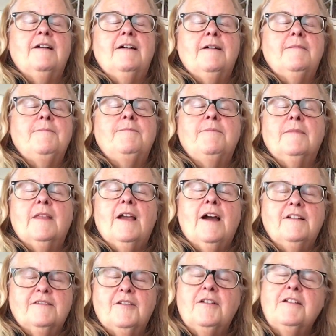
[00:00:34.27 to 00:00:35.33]
Um,
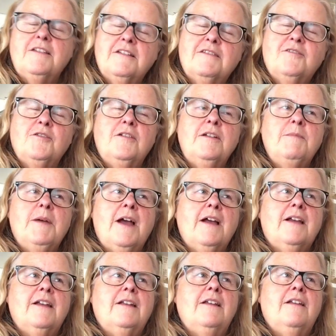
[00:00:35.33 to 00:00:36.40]
I started this journey
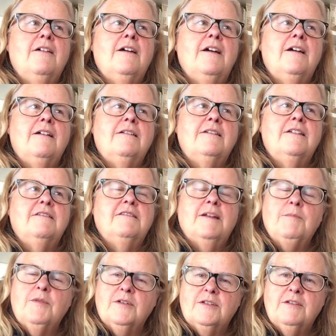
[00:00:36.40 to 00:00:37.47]
back in uh,
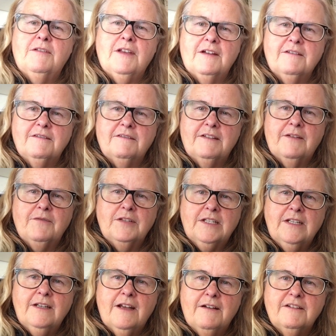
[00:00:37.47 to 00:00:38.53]
December
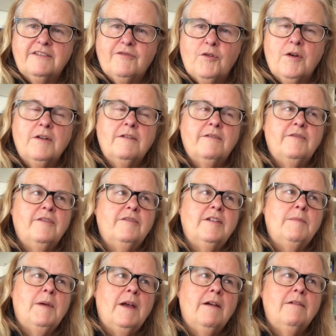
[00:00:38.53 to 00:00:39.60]
2017. I was
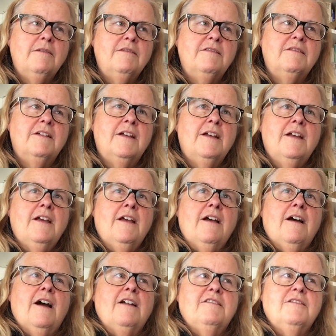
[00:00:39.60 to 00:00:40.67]
450 pounds.
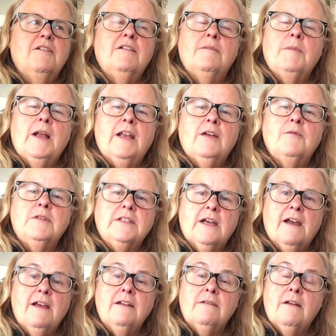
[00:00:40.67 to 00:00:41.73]
I started my liquid
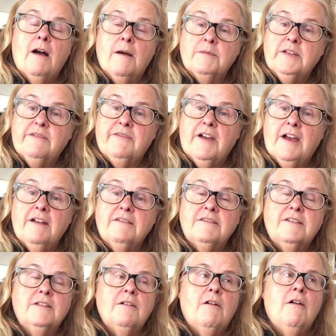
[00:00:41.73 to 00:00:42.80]
diet,
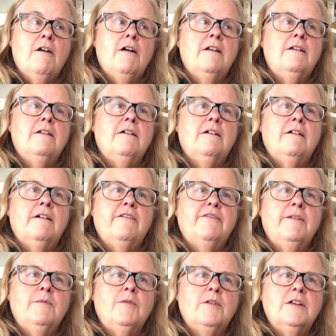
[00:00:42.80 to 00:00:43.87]
OptiFast, on uh,
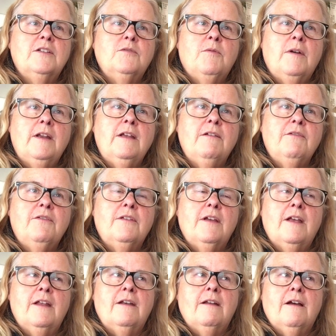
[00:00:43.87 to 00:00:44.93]
February 20th,
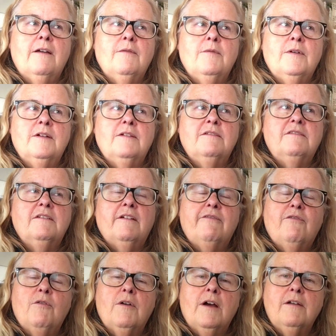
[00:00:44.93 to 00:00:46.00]
and I was uh,
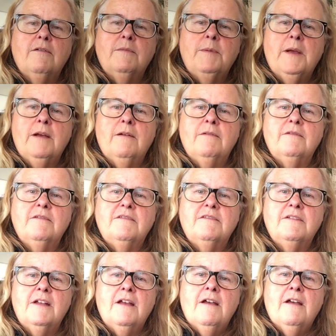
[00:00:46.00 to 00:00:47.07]
400 pounds.